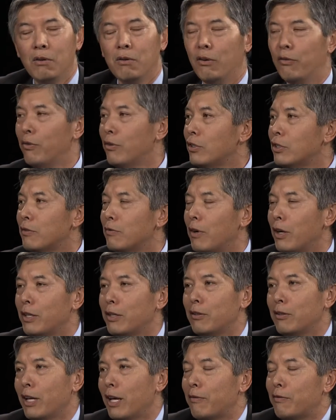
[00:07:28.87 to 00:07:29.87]
well, first of all,
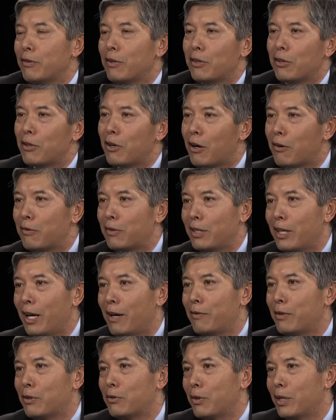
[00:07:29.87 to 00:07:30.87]
you don't have to go to Harvard to
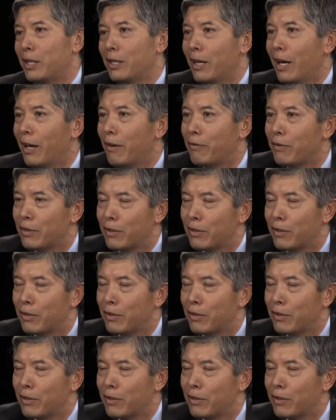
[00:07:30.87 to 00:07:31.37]
have a great life.